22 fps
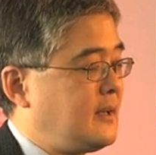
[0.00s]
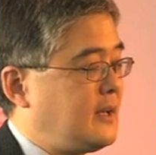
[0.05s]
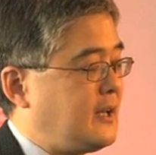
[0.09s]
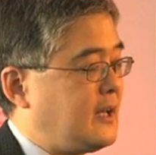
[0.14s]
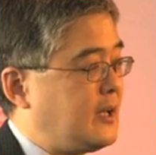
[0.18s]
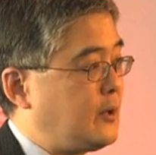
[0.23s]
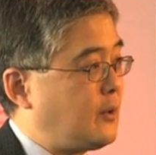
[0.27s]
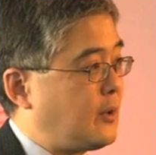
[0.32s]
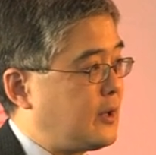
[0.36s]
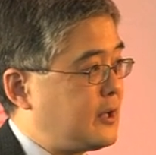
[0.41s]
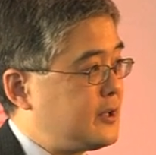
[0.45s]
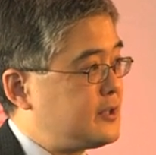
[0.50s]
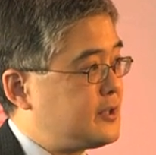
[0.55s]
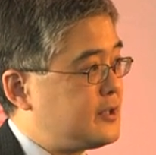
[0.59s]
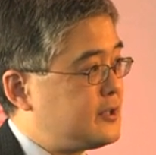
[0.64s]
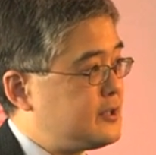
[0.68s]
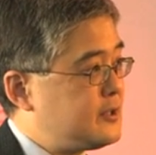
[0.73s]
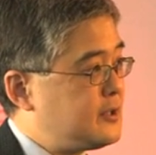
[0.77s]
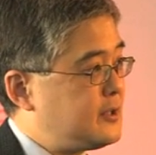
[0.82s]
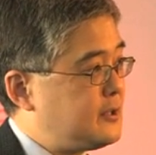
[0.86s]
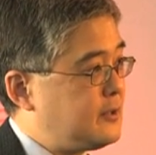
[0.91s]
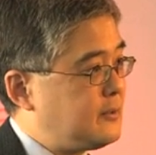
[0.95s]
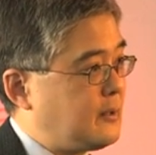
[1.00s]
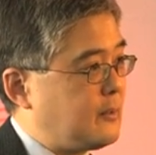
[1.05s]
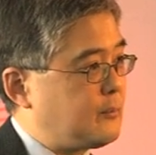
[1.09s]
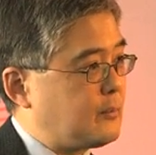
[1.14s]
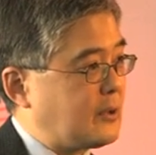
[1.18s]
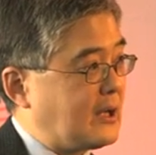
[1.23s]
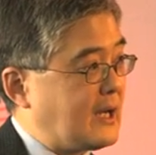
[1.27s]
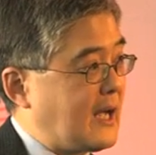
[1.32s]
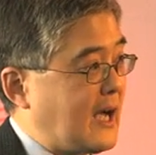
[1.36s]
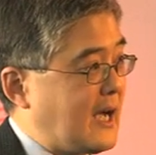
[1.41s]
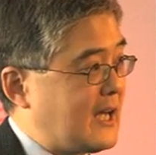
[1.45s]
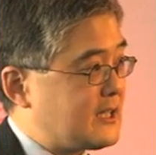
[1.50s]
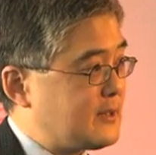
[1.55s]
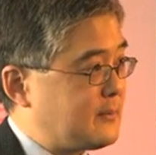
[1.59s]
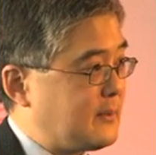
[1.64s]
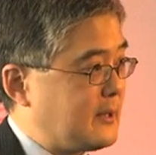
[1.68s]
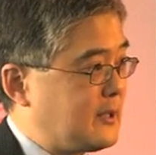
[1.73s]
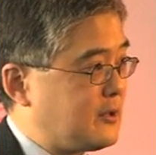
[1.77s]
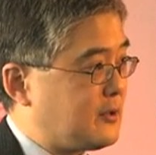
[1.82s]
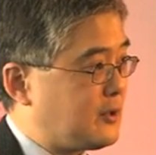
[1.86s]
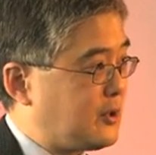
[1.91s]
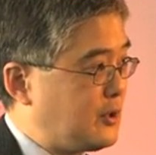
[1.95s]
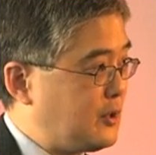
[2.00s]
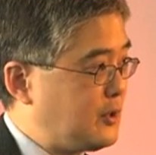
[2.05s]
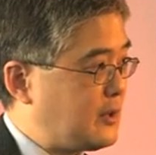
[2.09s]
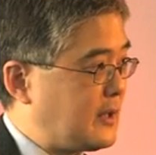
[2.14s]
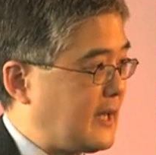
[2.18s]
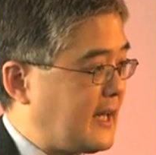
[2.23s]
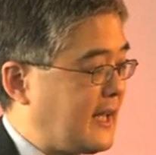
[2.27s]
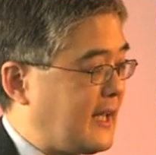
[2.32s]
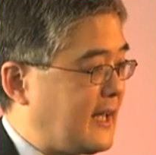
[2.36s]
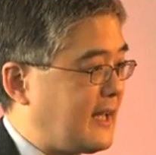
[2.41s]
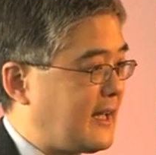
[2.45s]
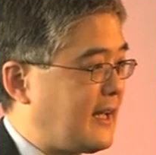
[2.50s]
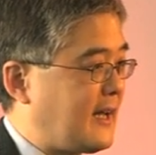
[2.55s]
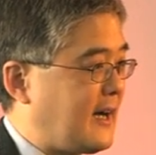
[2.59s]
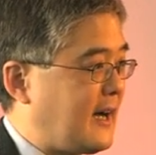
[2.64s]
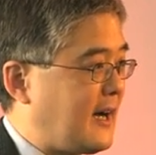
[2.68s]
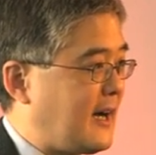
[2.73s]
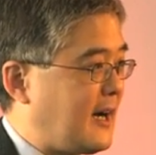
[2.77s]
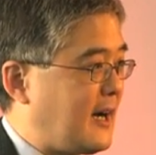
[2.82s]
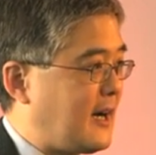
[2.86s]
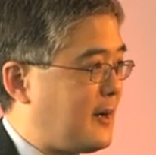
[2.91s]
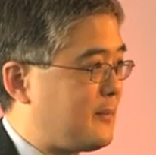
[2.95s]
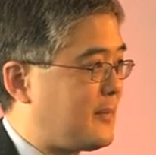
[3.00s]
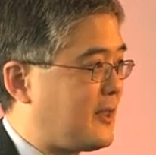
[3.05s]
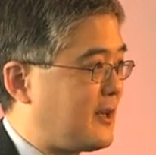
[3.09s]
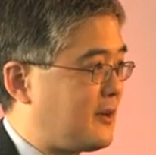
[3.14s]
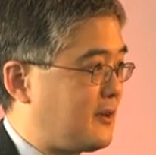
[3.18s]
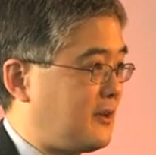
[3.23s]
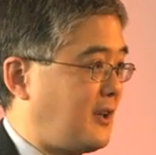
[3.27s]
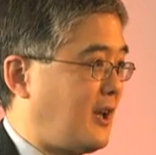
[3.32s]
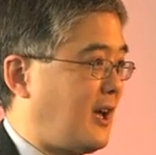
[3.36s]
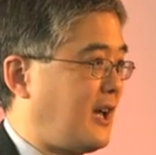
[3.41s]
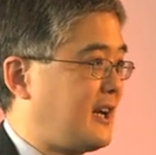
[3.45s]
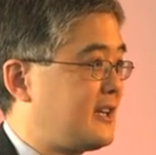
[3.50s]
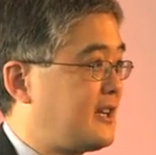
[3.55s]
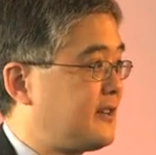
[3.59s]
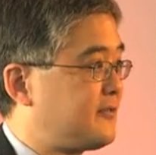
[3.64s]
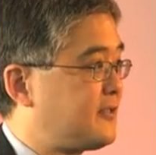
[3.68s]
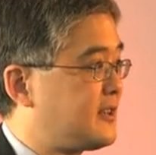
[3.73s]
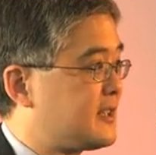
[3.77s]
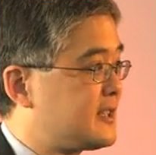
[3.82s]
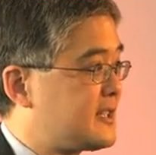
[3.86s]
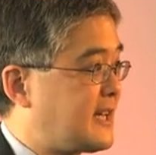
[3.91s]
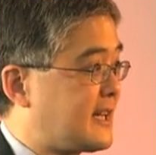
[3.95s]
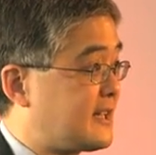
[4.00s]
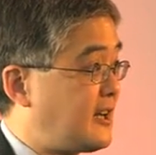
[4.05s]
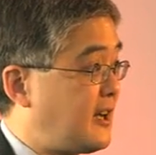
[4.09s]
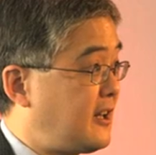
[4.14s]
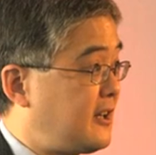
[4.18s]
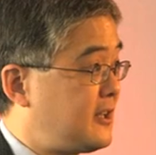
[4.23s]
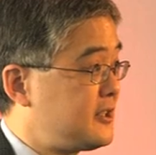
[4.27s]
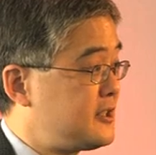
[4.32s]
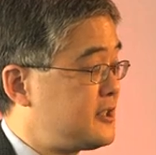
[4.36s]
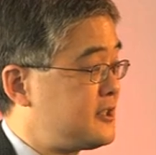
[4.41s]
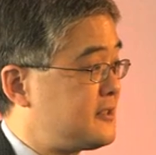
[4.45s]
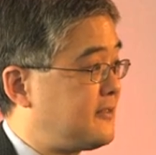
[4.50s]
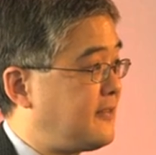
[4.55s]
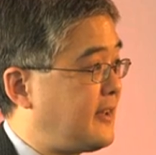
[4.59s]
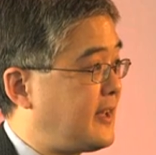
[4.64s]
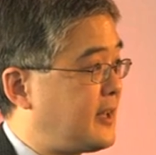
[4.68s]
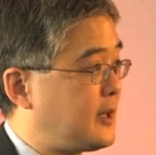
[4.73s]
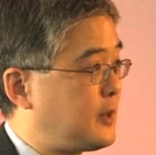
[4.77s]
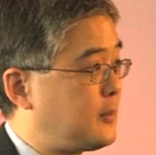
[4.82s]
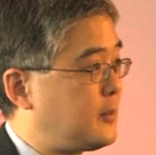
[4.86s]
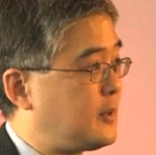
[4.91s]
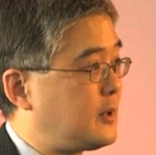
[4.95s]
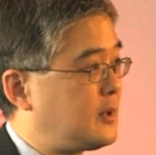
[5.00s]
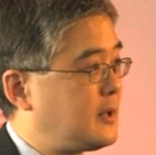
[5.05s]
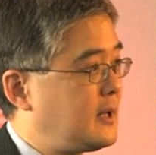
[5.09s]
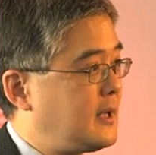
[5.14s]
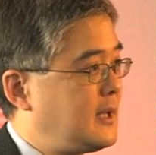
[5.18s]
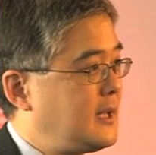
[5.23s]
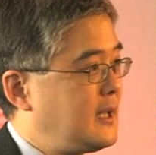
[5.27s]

In order to do pre-hospital cooling, um, there are a lot of different technologies available,